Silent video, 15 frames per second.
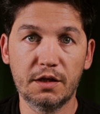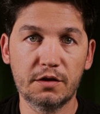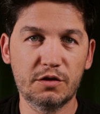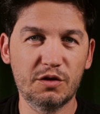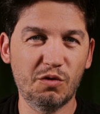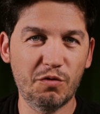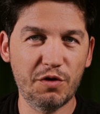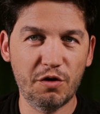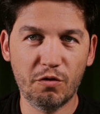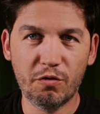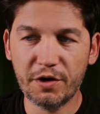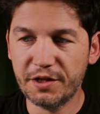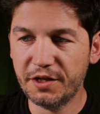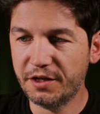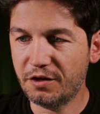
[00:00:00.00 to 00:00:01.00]
So we're
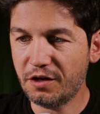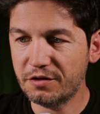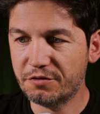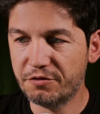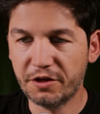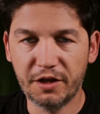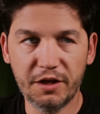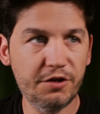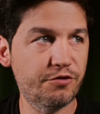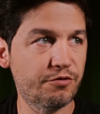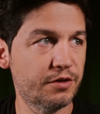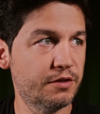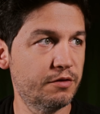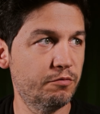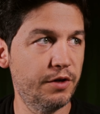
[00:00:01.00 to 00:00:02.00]
already encountering
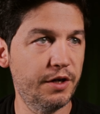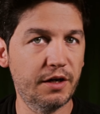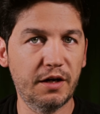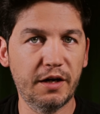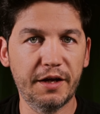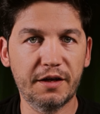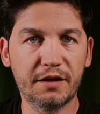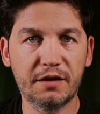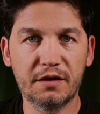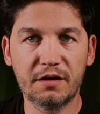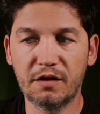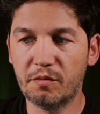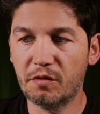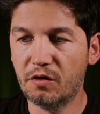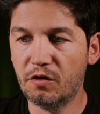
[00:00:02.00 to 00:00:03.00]
issues. We are like
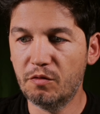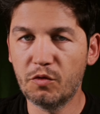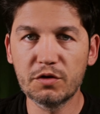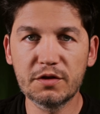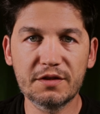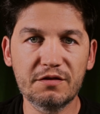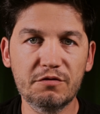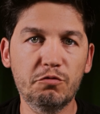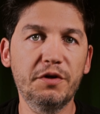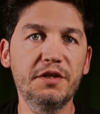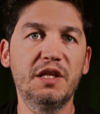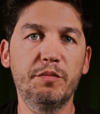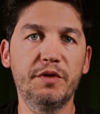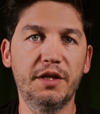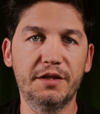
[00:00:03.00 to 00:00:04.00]
almost
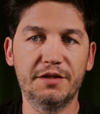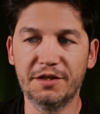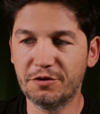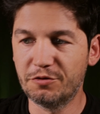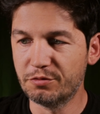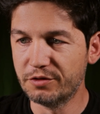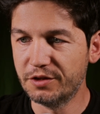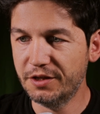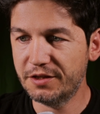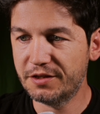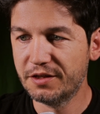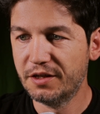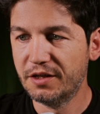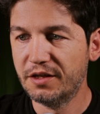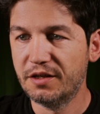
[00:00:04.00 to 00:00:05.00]
20 minutes into
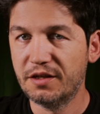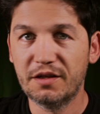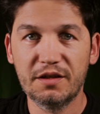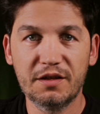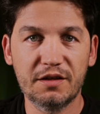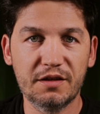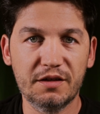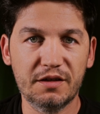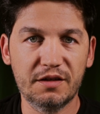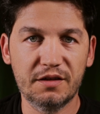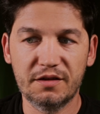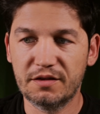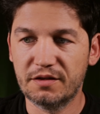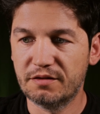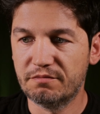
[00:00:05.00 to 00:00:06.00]
this,
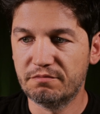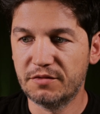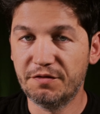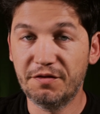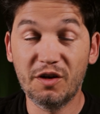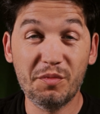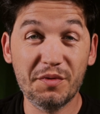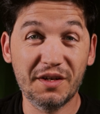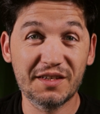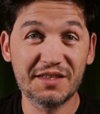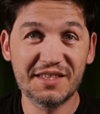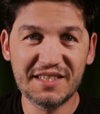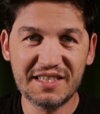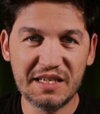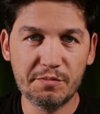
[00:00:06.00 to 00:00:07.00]
developing a
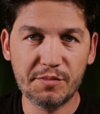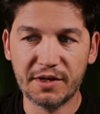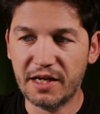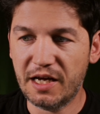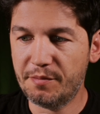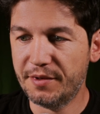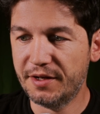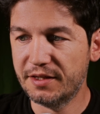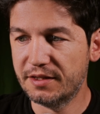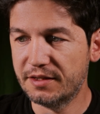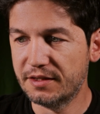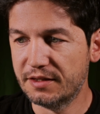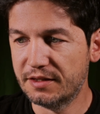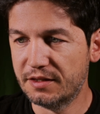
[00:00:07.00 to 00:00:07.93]
simple app, and